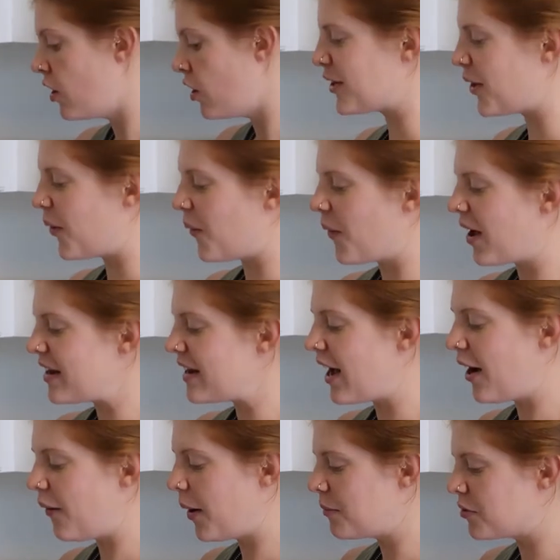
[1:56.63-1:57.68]
So
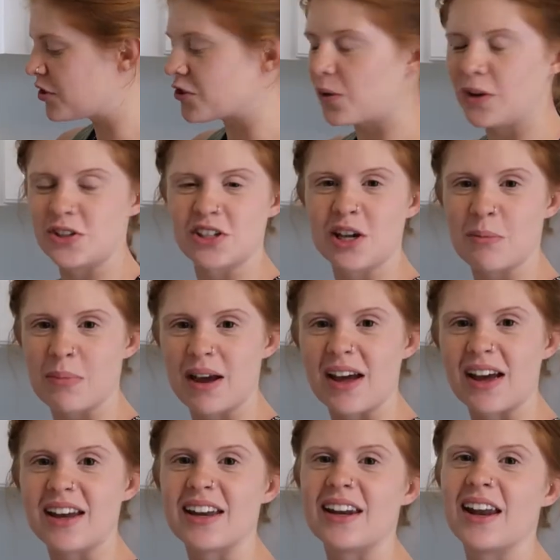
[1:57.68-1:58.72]
now I'm just going to
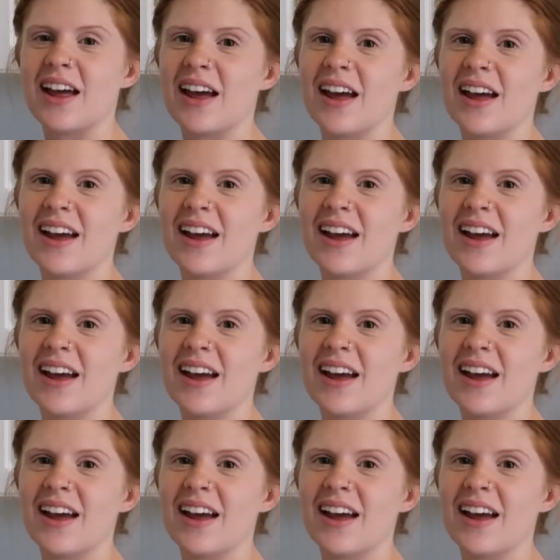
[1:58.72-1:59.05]
combine